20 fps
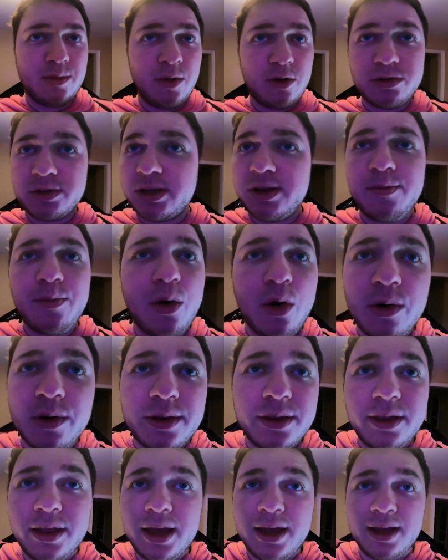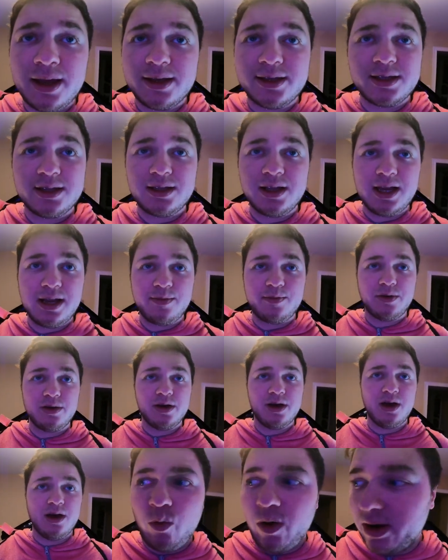The most important thing is sleep.
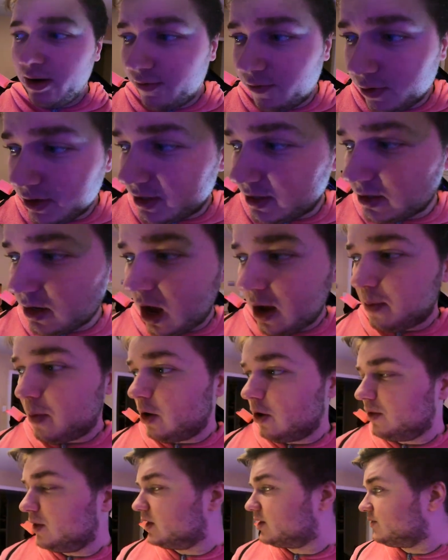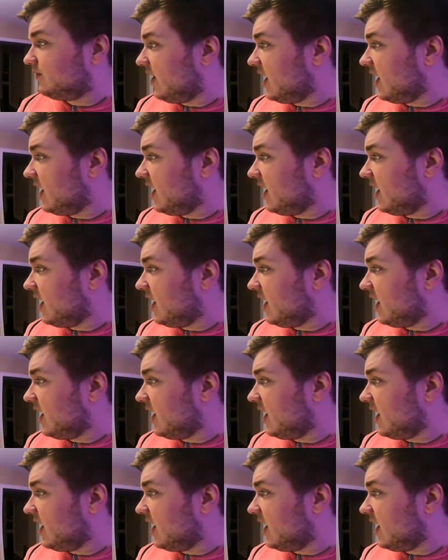What if we stop all this